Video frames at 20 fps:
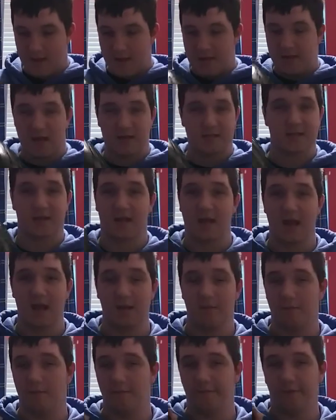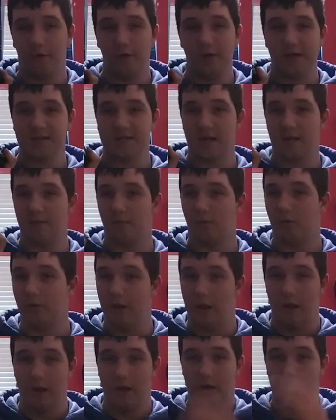yes, it came fully assembled,
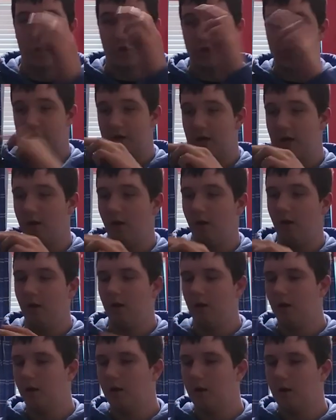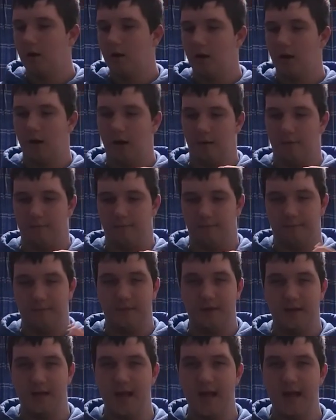shell,
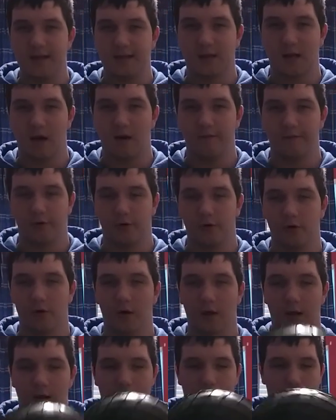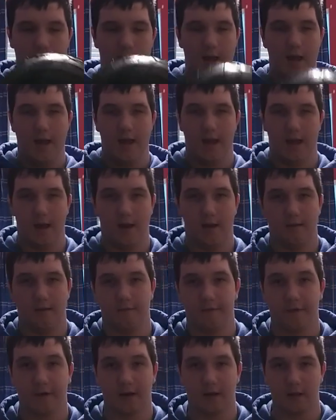net cover, and
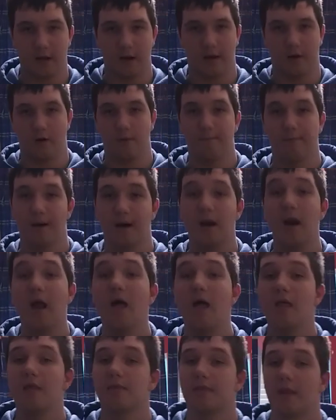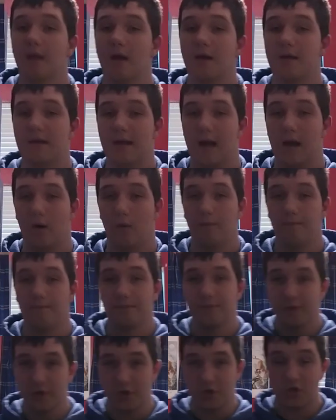freaking liner. But now
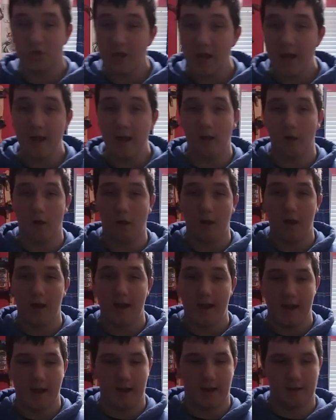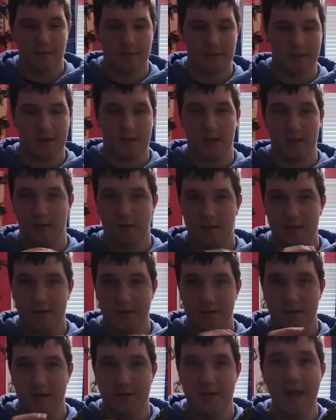the shell and the
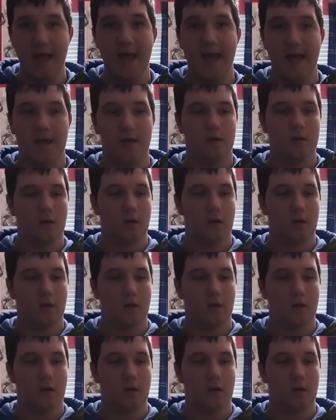net,